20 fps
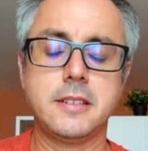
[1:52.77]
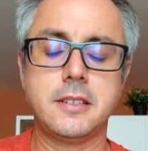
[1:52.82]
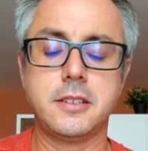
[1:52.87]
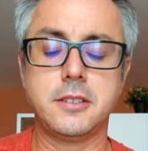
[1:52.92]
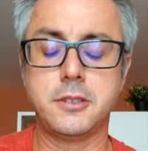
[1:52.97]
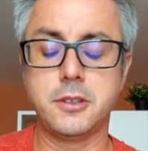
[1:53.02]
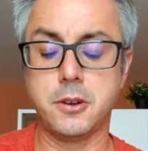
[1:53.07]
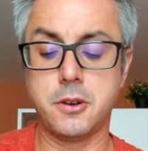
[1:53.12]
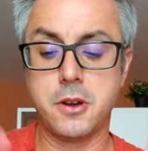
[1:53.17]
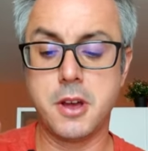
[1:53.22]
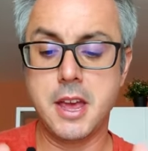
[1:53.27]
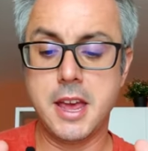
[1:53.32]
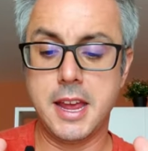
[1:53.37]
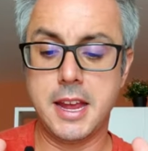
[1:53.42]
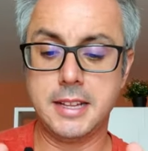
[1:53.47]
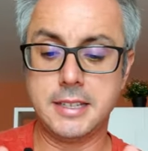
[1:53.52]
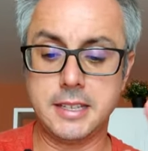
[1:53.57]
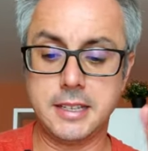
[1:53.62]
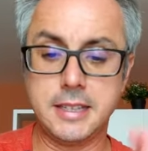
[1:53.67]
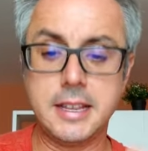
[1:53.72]
So
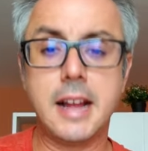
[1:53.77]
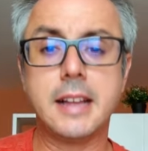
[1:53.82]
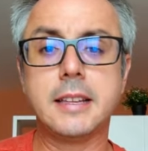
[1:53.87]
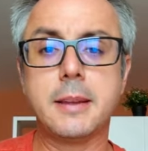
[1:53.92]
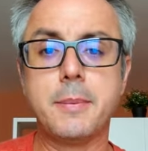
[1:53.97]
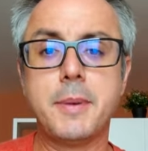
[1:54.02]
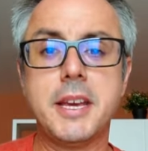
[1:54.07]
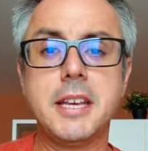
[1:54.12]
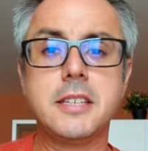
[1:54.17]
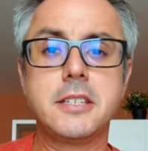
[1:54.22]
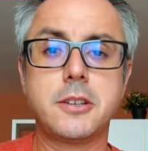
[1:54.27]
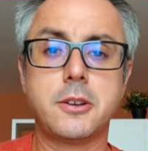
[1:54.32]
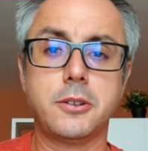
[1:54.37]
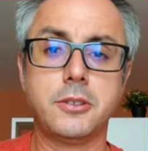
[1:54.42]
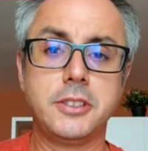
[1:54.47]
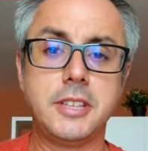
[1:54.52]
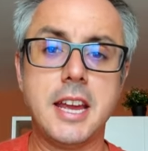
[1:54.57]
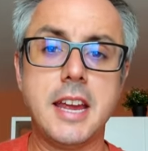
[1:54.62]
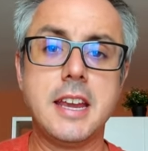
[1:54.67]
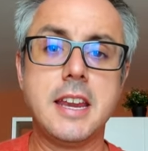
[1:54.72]
it's a database
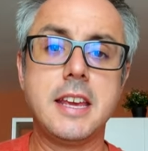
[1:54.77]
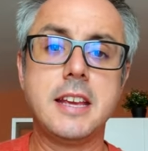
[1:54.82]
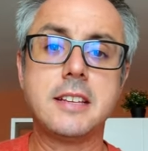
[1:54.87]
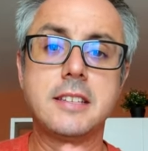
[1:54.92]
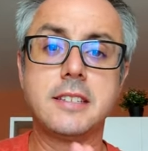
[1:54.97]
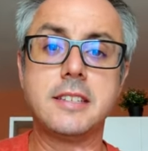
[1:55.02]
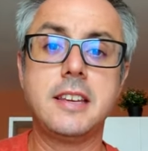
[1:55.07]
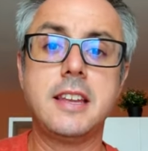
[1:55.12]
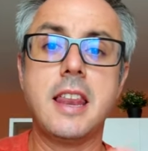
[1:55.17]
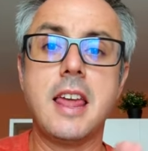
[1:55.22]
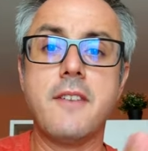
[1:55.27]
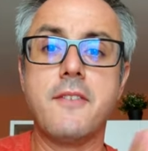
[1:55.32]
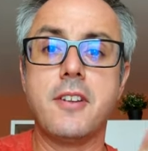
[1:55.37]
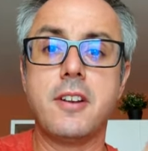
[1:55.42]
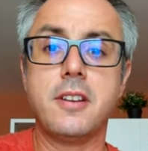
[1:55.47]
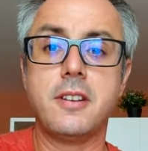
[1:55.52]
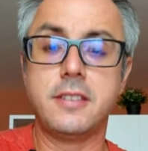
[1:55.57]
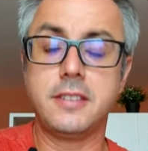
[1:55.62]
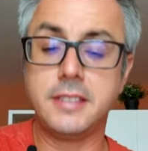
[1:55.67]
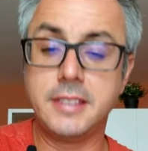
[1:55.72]
containing sea
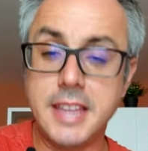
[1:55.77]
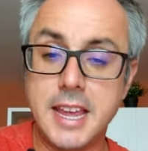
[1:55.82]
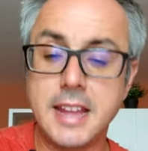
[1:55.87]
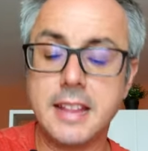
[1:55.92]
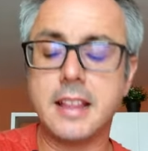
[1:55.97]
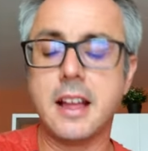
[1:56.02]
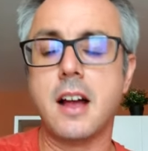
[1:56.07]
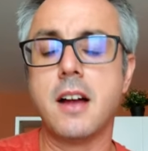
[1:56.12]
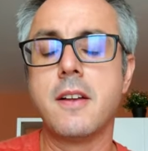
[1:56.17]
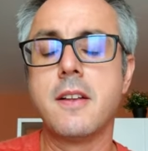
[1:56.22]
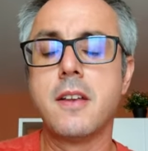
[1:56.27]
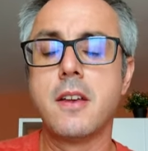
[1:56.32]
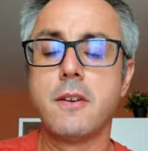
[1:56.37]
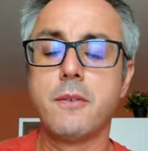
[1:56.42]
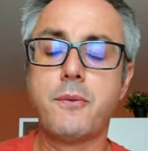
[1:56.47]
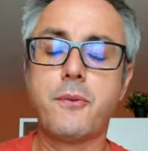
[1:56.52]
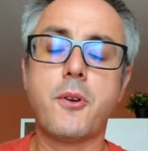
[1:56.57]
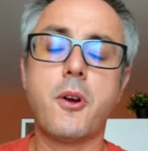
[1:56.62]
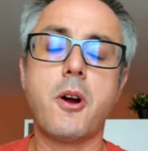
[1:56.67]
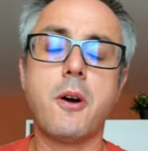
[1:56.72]
level data
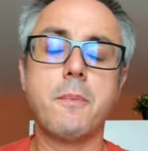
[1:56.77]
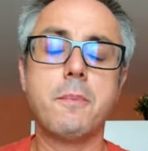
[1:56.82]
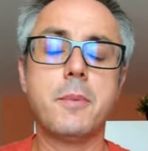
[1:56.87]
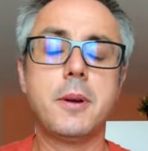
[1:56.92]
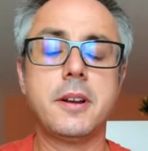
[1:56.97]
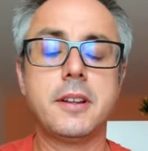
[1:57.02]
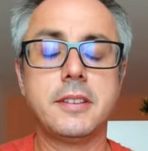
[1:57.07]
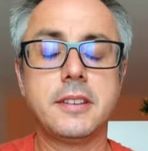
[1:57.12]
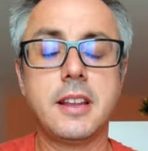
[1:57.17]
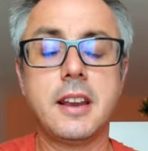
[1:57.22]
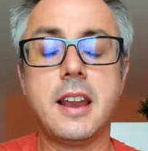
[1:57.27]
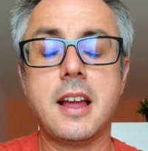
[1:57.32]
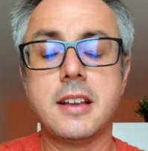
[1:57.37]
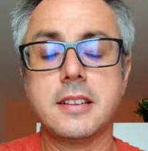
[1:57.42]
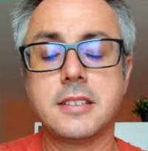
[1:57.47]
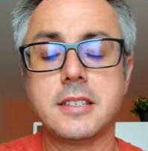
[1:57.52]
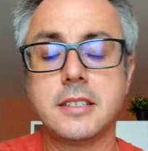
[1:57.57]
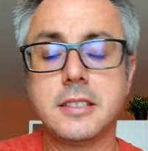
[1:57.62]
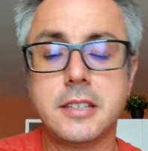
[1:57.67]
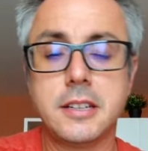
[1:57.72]
from the
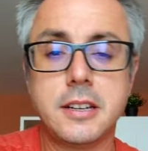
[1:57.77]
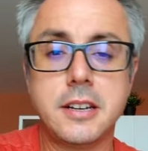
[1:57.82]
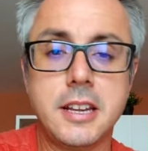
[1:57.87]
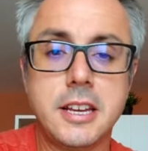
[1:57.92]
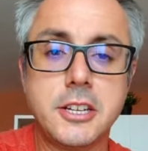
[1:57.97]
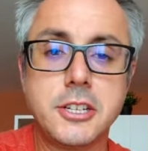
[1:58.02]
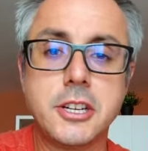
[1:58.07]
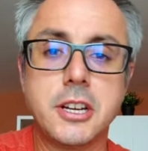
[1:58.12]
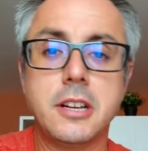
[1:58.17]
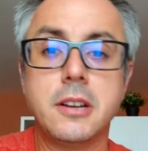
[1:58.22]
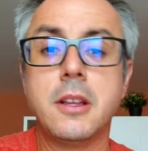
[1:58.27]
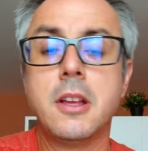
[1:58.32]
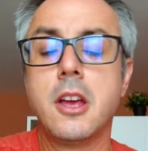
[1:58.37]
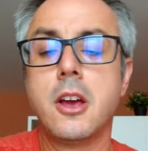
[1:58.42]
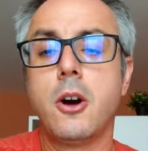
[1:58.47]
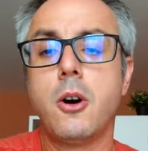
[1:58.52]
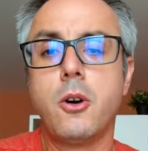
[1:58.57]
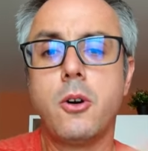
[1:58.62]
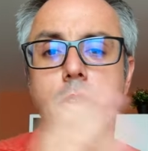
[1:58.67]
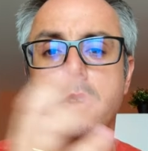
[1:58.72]
last interglacial
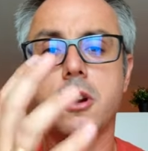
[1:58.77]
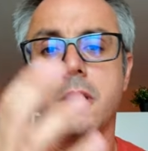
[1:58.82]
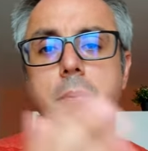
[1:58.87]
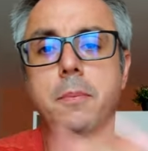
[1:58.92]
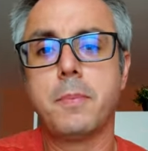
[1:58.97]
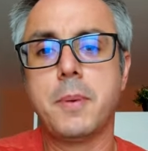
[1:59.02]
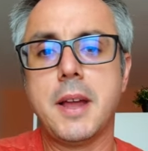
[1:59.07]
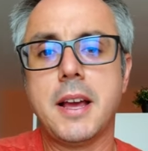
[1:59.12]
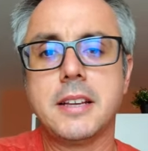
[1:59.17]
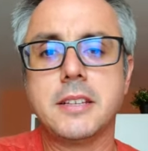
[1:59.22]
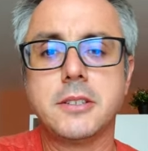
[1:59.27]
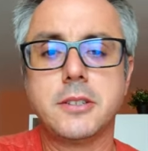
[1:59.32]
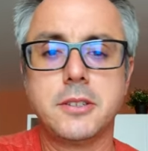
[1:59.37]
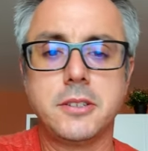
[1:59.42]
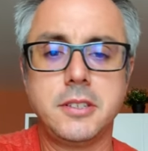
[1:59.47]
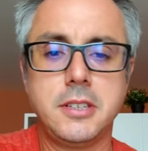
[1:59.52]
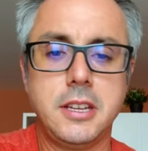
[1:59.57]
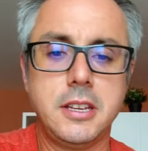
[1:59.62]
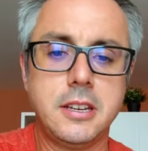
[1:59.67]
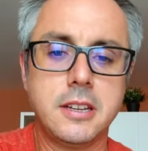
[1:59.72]
or
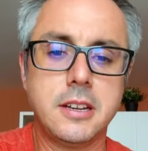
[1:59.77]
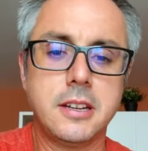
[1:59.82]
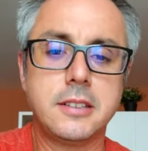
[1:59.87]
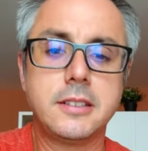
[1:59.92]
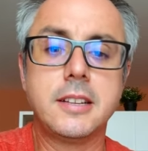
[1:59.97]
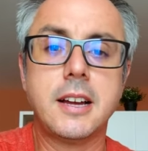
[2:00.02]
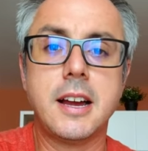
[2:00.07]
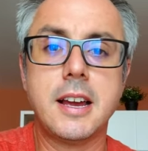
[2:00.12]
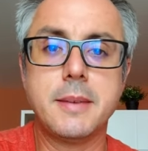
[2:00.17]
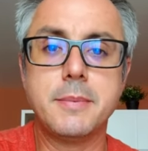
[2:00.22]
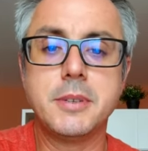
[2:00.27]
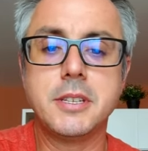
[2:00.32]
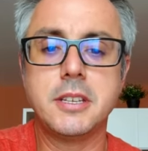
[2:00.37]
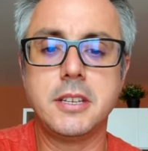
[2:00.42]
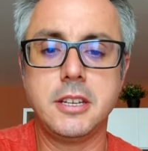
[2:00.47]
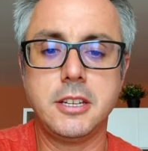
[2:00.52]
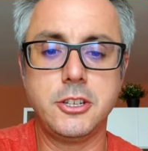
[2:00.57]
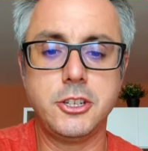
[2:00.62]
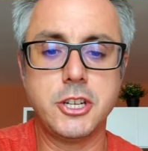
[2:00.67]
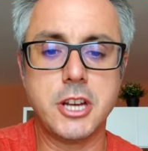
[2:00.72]
Pleistocene times
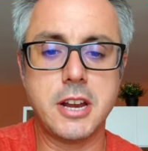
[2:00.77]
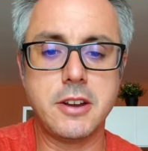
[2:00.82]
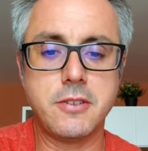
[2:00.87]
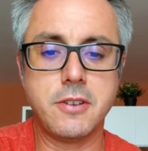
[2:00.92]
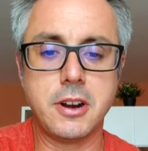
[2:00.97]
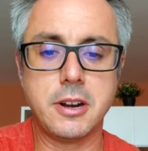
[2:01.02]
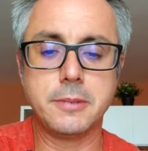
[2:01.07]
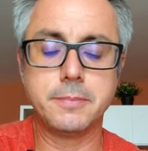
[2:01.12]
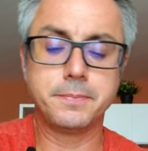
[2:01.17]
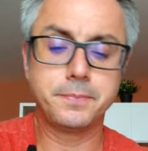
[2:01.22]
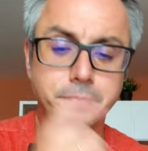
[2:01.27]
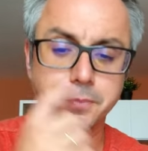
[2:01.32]
in general.